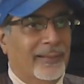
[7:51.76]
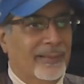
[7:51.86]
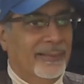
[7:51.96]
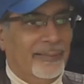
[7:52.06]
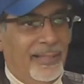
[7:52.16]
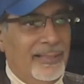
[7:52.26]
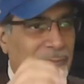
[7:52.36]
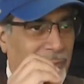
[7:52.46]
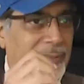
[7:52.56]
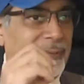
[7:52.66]
There's a kind of
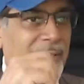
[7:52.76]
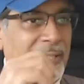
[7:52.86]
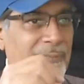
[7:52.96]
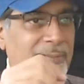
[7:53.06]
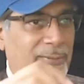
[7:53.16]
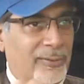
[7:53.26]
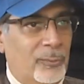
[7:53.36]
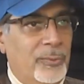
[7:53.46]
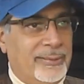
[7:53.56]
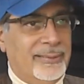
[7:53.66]
eerie sort of
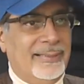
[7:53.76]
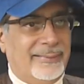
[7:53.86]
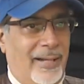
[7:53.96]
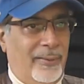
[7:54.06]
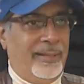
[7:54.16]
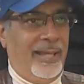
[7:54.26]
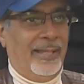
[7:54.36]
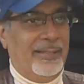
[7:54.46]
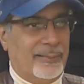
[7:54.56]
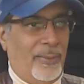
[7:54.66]
whistling sound there
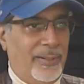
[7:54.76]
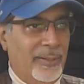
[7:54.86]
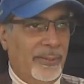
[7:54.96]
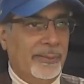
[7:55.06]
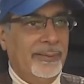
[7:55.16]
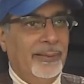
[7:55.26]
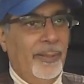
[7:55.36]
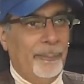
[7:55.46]
that's going on.